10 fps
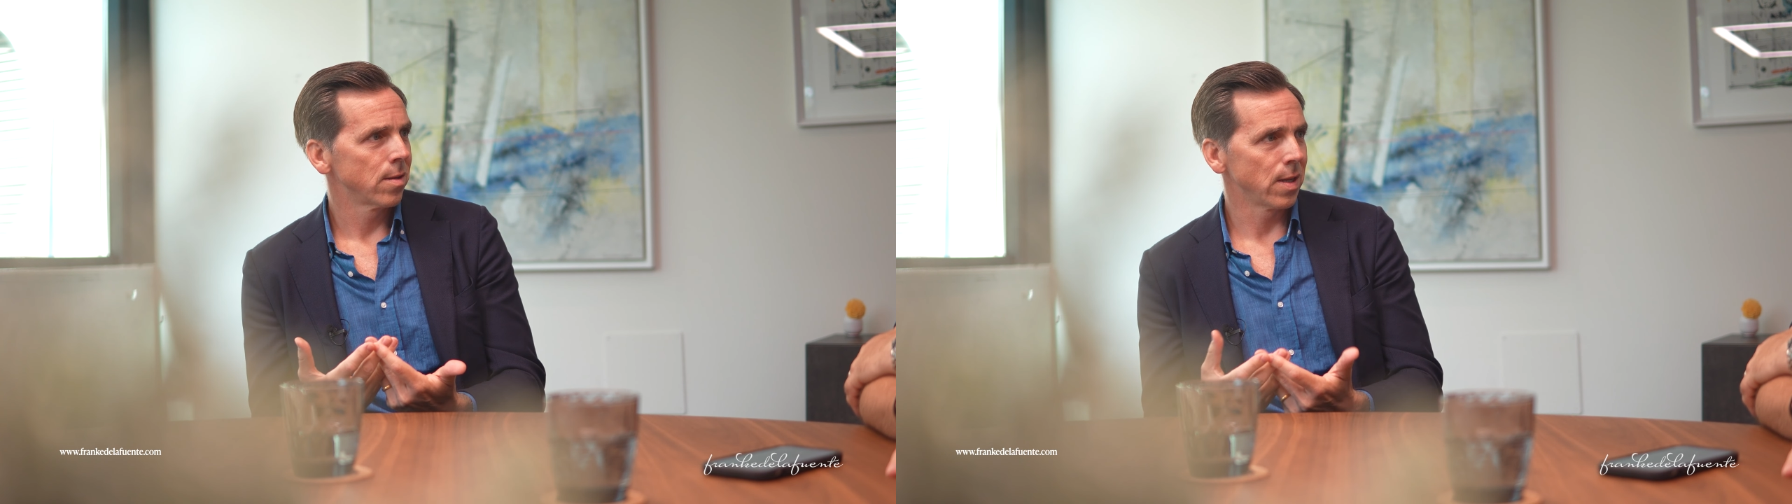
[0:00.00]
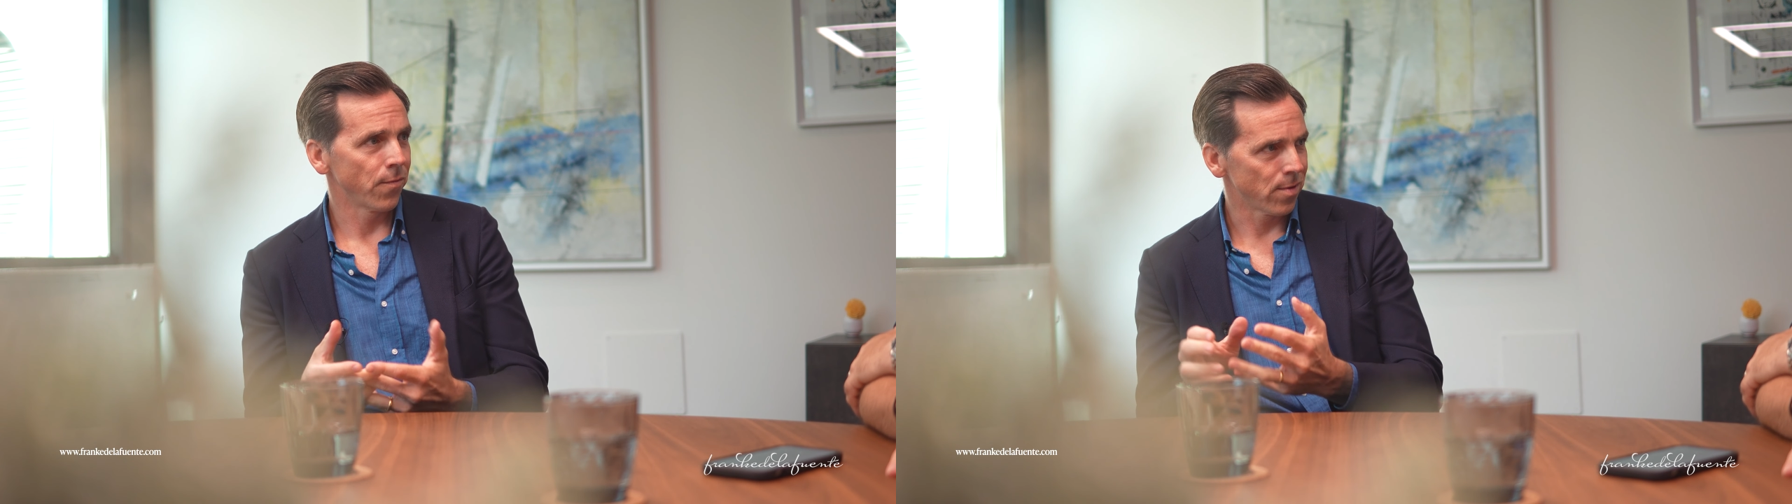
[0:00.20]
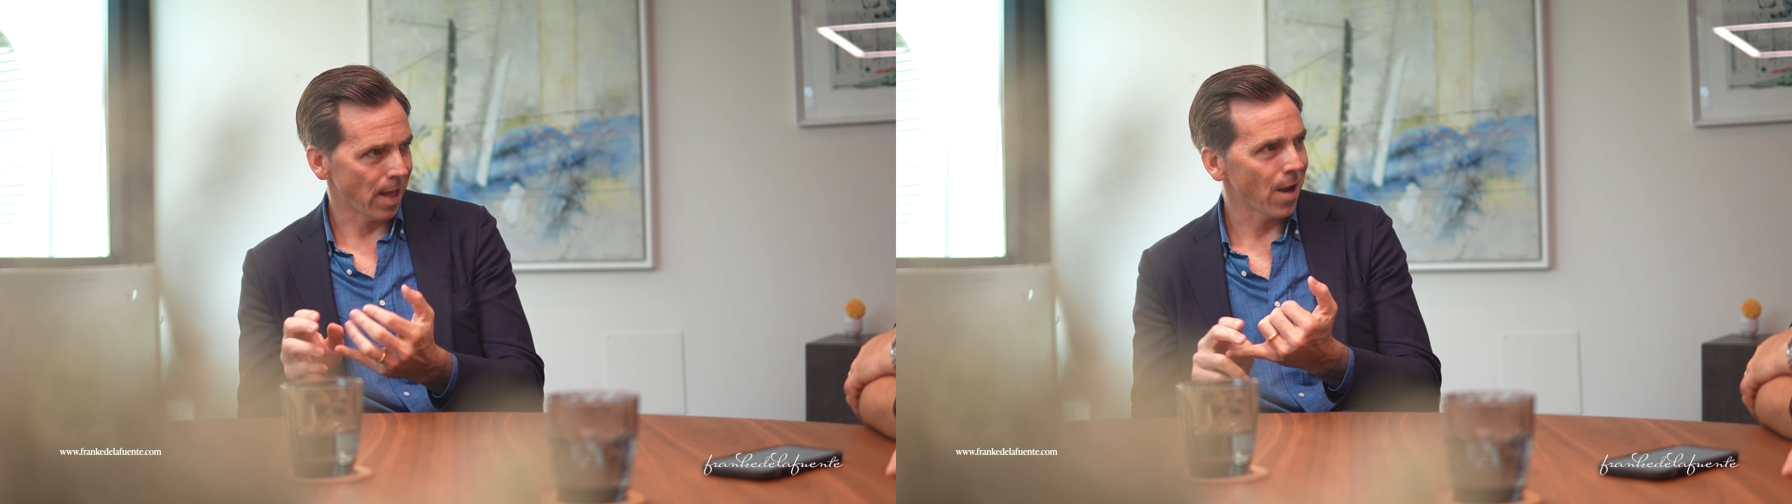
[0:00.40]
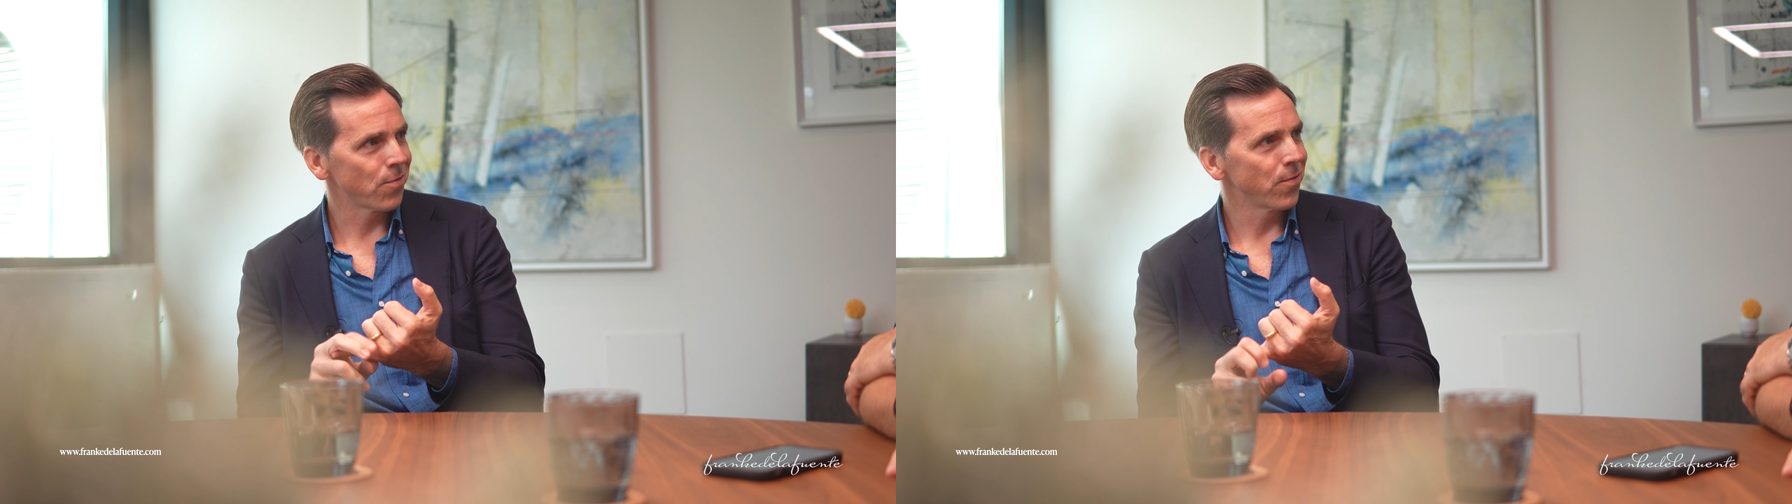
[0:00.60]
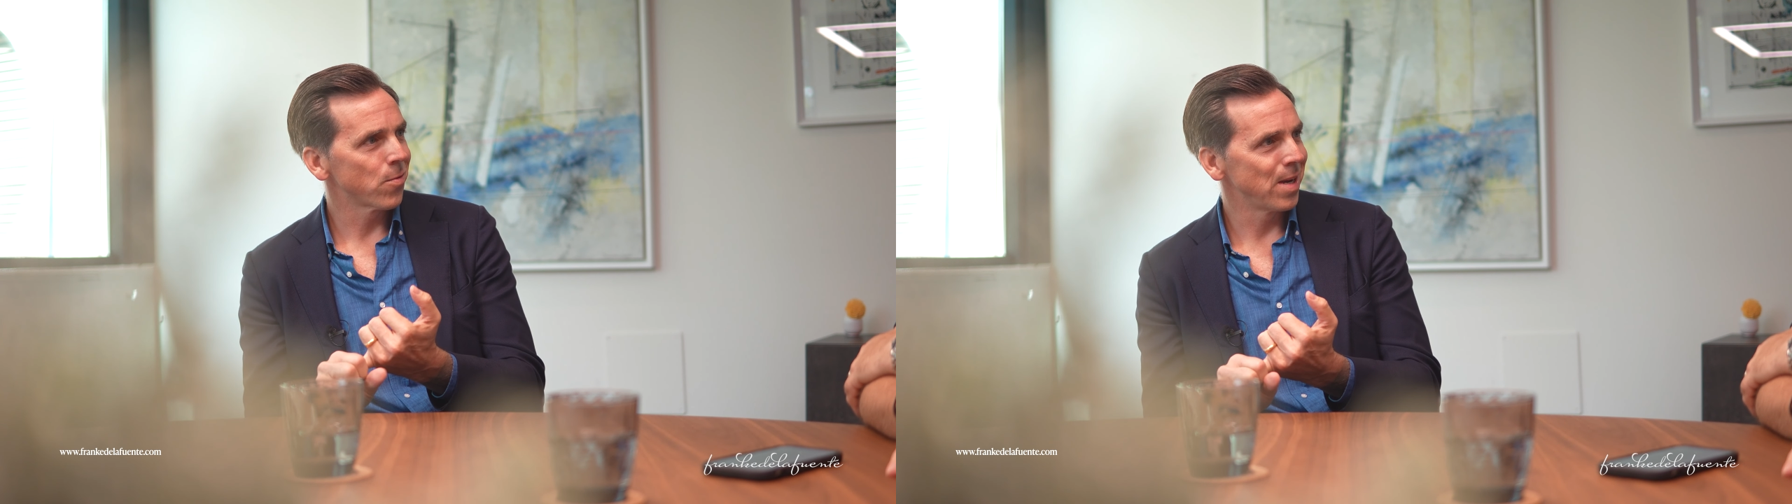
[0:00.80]
they have
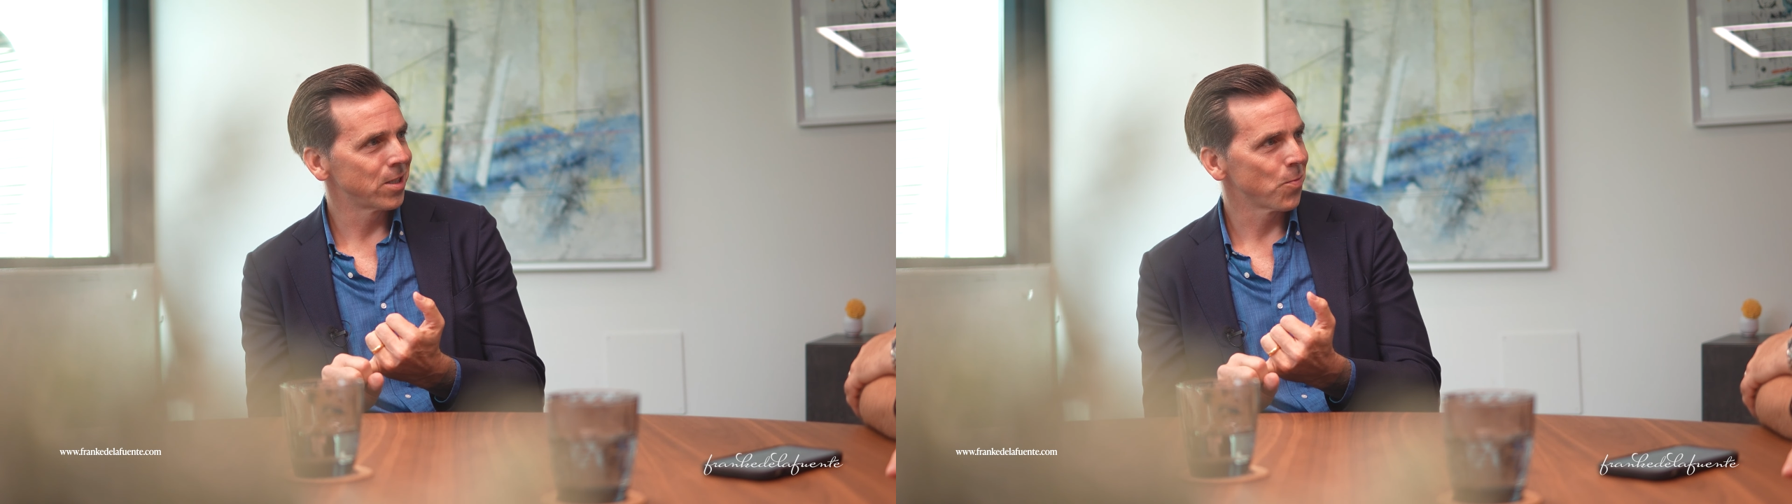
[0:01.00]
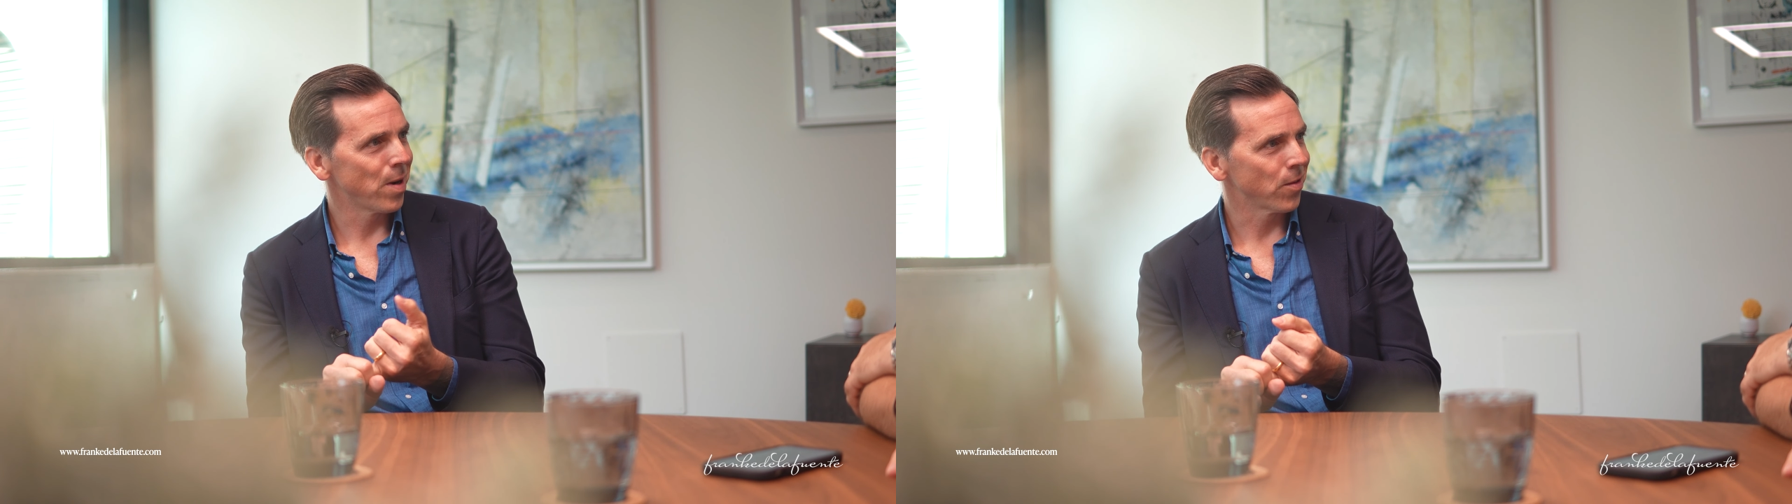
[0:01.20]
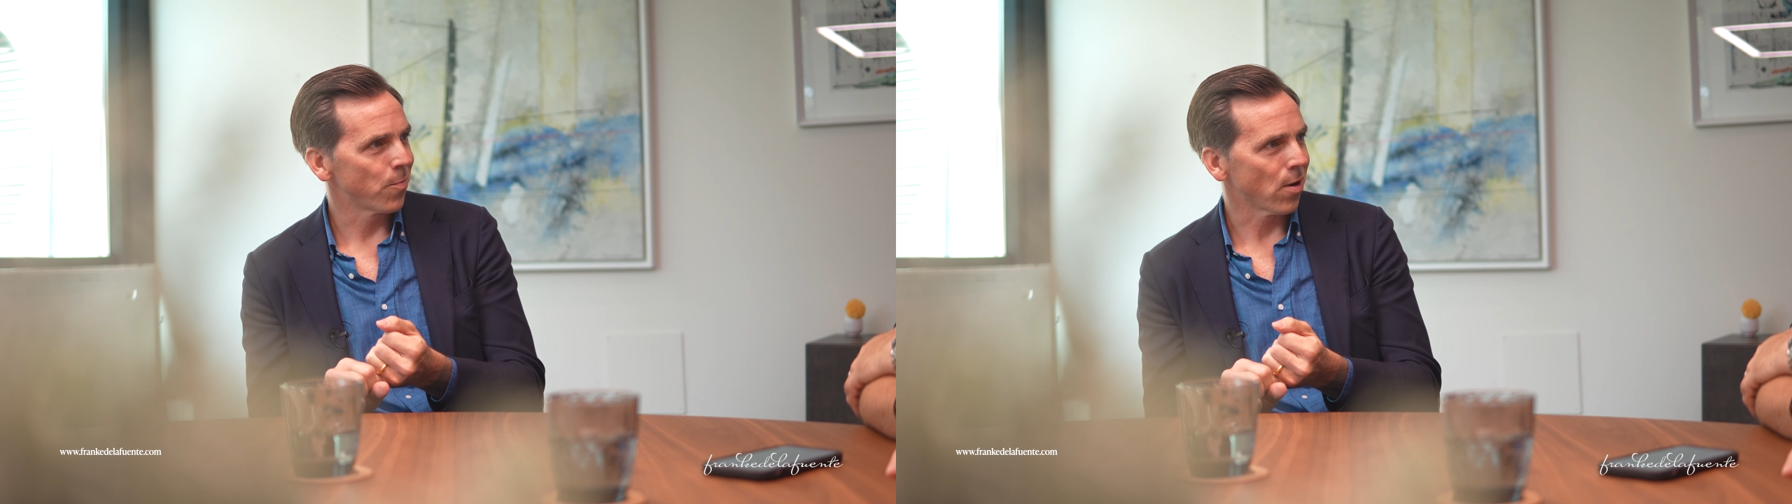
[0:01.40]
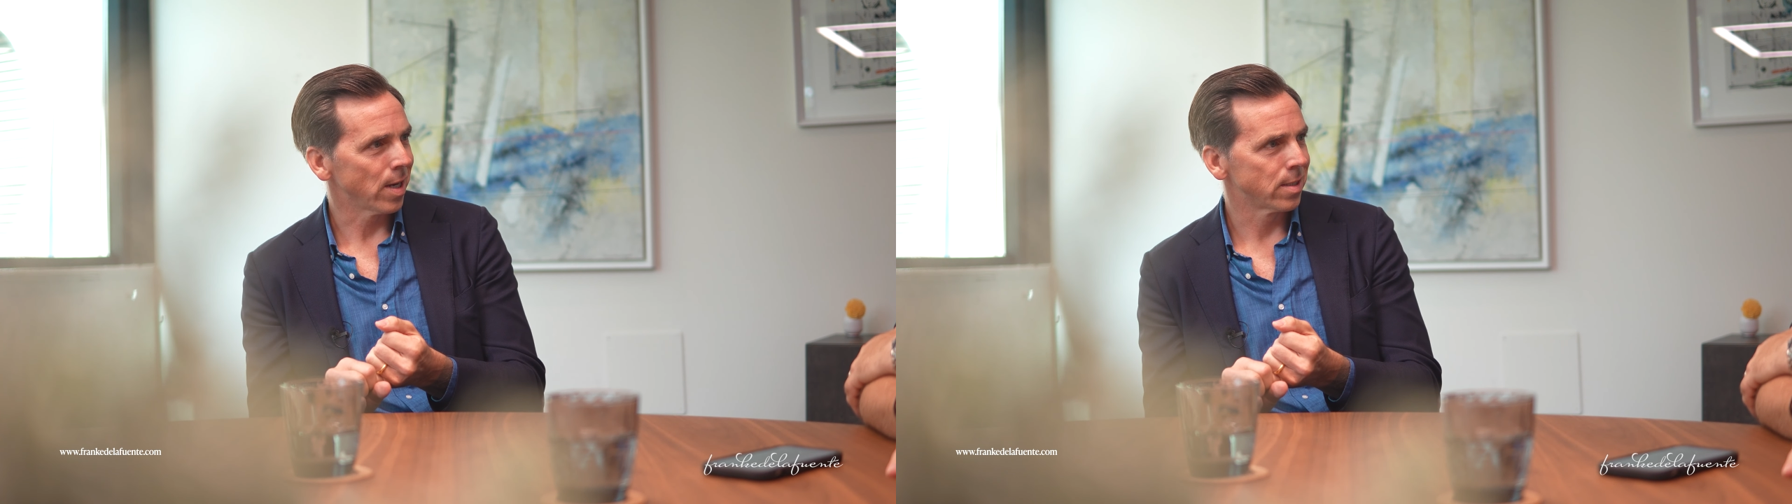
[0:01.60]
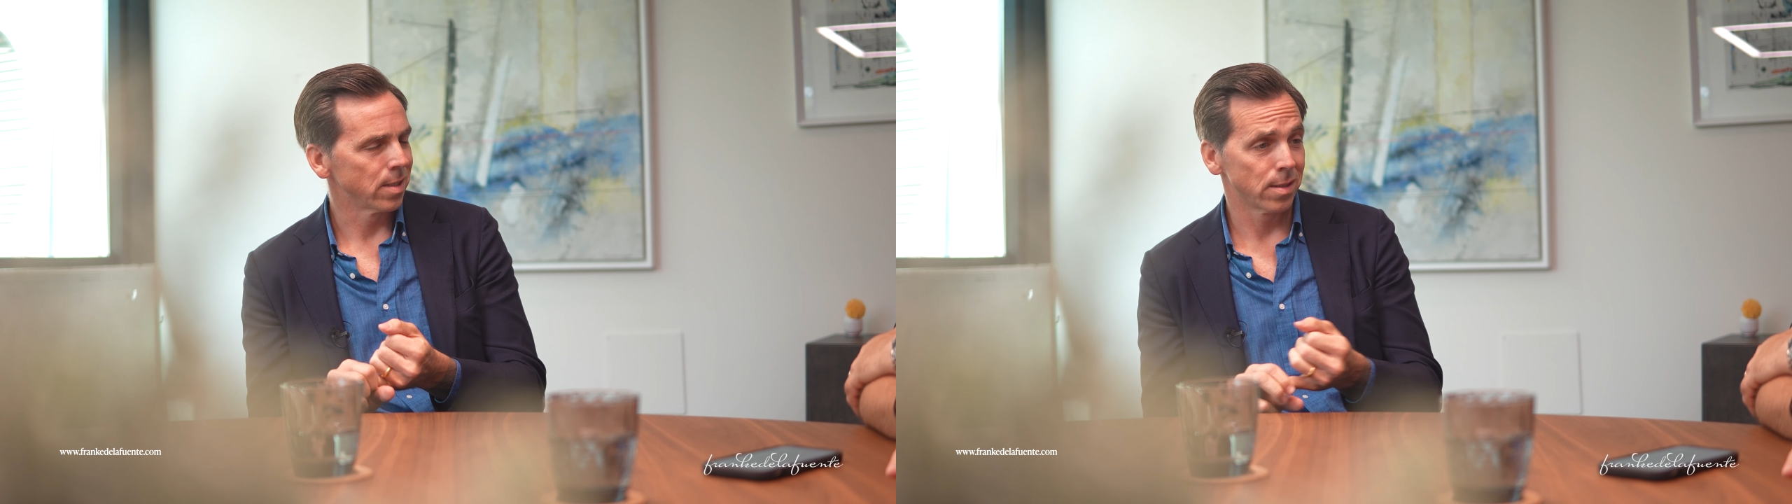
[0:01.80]
the information about the
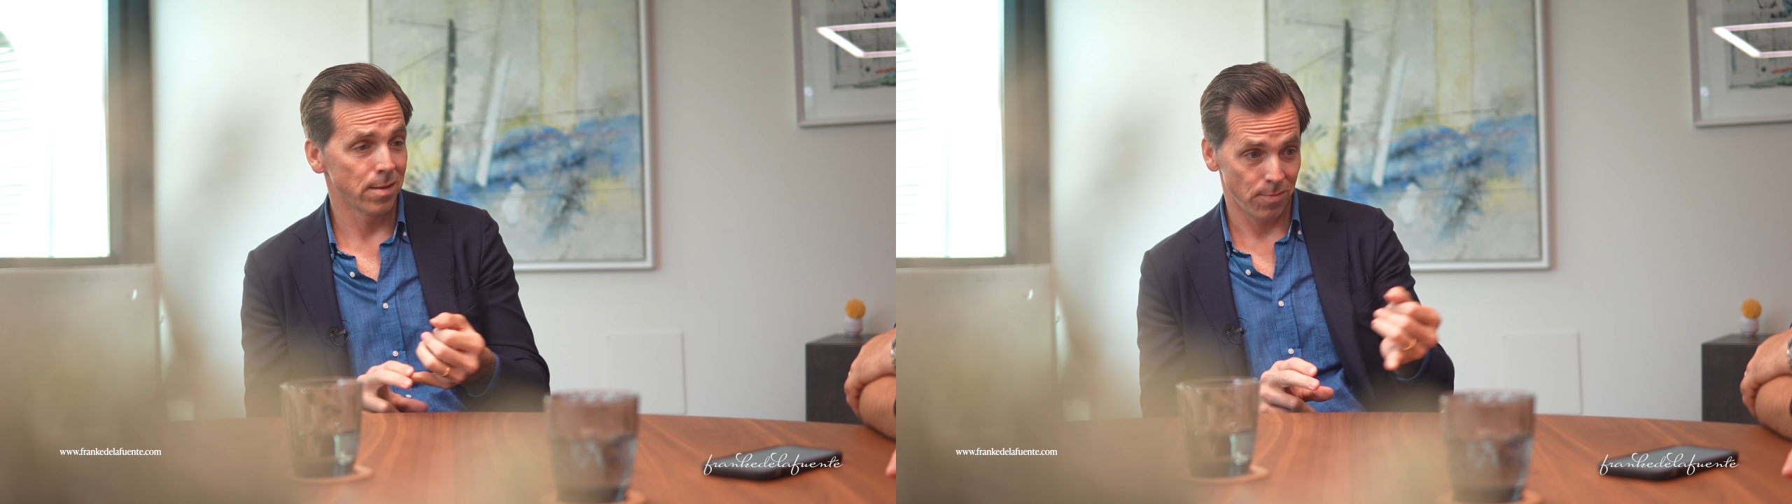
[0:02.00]
prices.